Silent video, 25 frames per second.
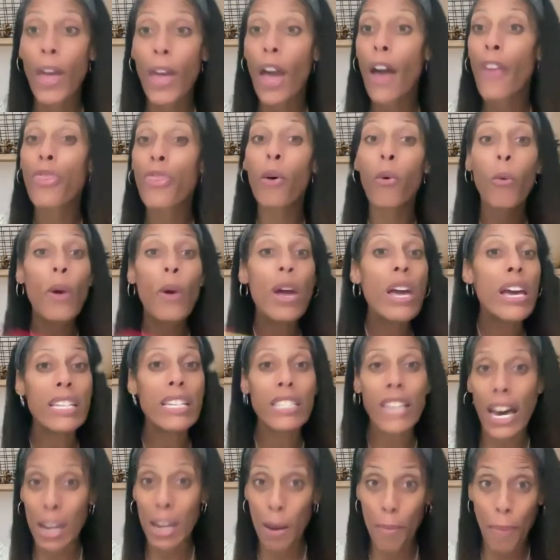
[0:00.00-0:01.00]
The week is
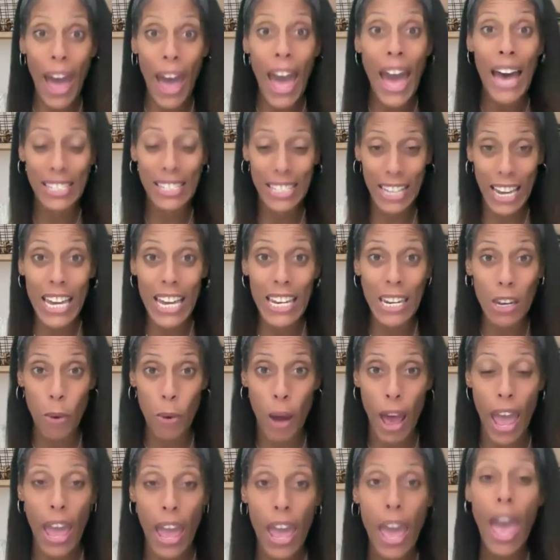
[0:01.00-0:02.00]
going to pass anyway,